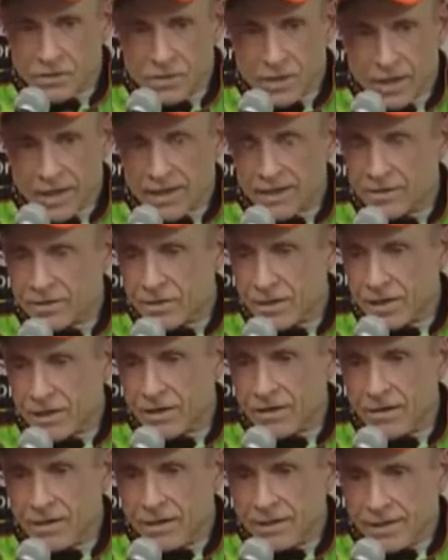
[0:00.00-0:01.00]
tires
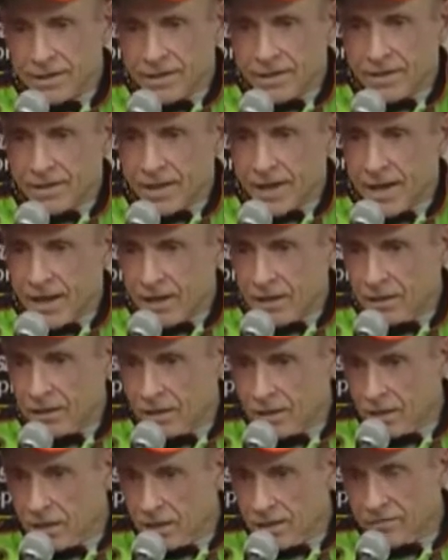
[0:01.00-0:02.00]
there and had a
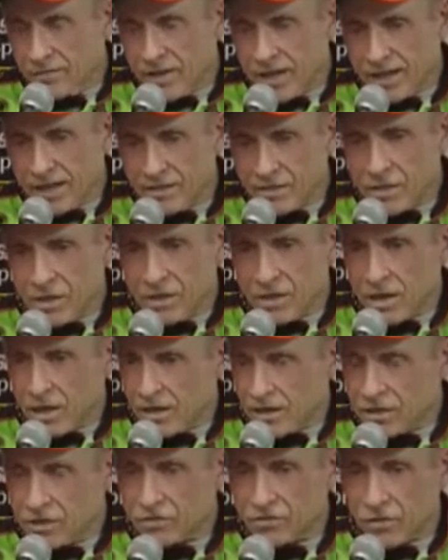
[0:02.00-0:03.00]
little advantage
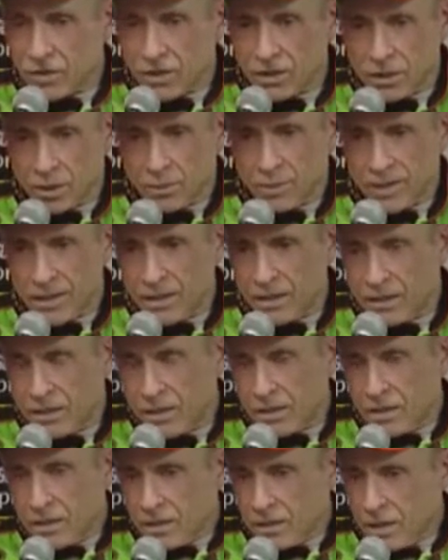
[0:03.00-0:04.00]
on us for a little bit.
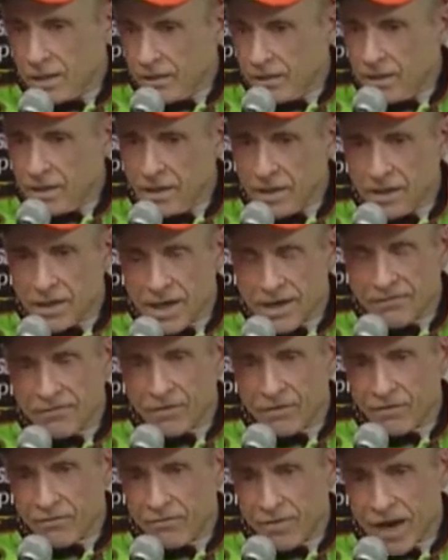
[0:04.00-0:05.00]
And then
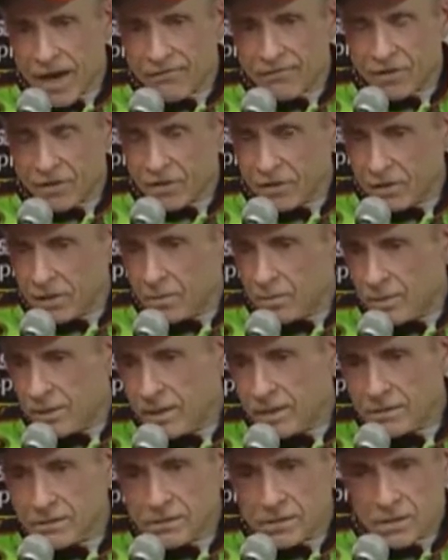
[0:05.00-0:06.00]
after a little
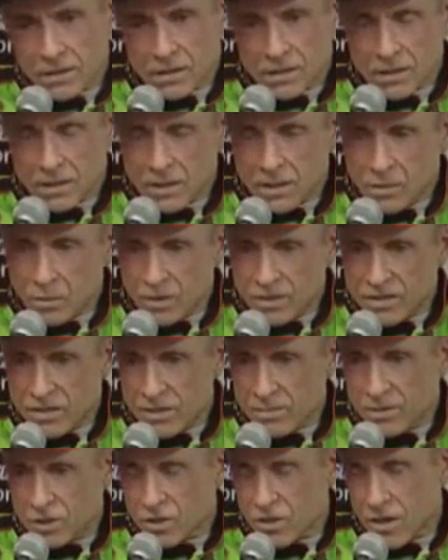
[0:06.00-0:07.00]
bit, we
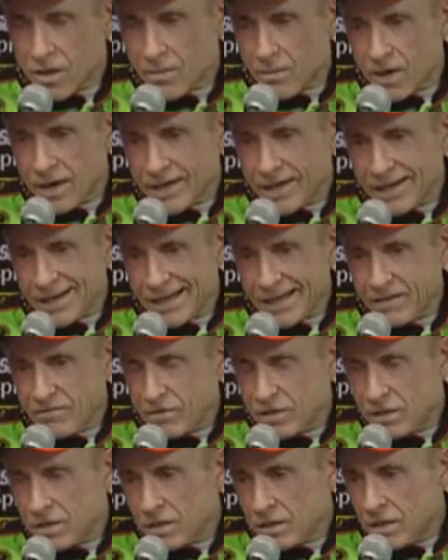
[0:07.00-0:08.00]
seemed to start breaking
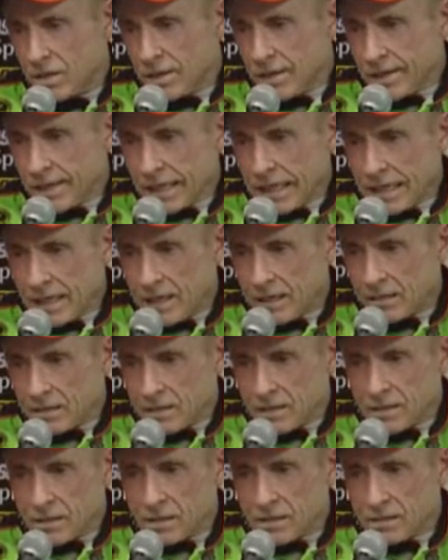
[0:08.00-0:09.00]
even. And,
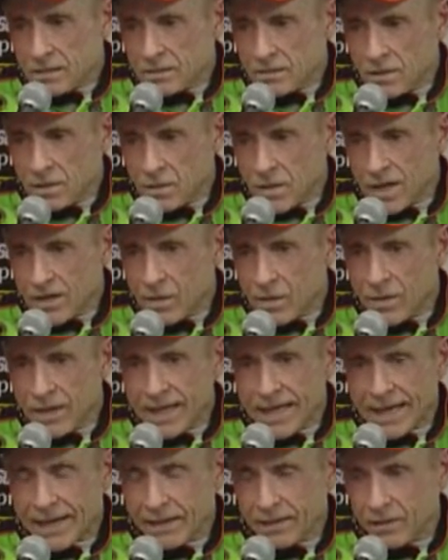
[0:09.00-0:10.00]
you know, I know he
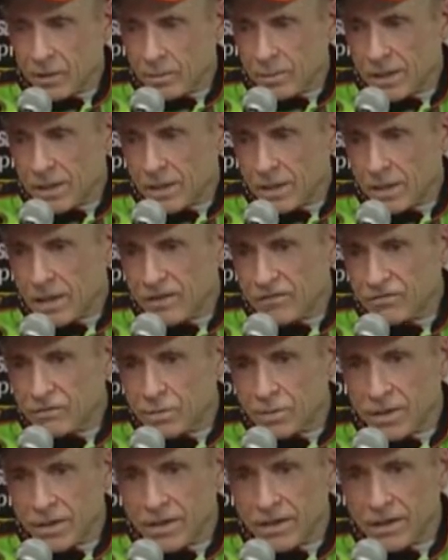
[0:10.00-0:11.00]
had a little bit left,
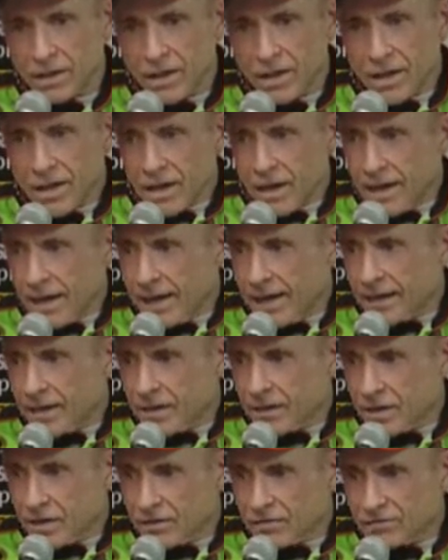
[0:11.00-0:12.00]
but I had
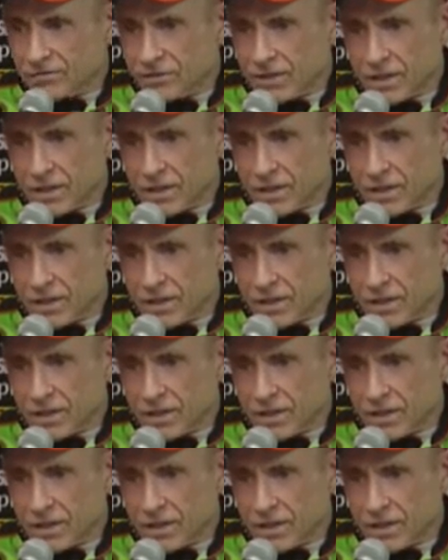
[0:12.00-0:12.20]
enough